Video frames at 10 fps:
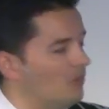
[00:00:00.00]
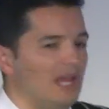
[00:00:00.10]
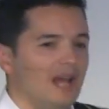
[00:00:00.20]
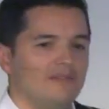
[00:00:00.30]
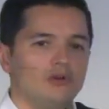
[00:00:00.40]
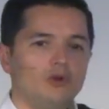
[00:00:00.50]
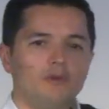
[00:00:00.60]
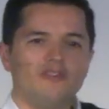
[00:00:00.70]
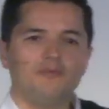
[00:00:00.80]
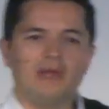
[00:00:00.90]
We have a
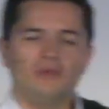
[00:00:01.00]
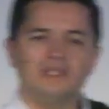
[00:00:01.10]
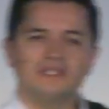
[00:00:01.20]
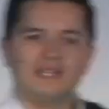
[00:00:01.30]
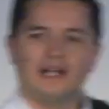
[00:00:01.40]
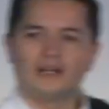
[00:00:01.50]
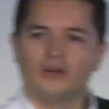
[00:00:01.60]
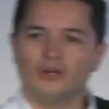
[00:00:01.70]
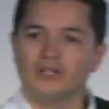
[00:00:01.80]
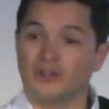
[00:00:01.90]
group of penguins that are
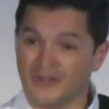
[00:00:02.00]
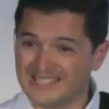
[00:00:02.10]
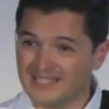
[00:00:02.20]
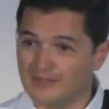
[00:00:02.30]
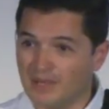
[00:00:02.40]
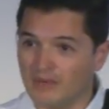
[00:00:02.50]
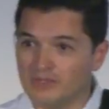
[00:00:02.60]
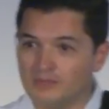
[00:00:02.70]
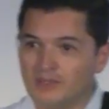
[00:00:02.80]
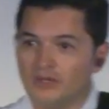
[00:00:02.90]
called crested
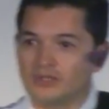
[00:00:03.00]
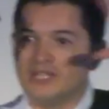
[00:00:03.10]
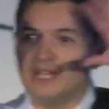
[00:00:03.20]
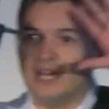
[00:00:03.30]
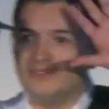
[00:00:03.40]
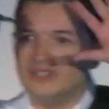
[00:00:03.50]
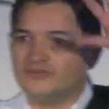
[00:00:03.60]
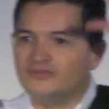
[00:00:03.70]
penguins because they have these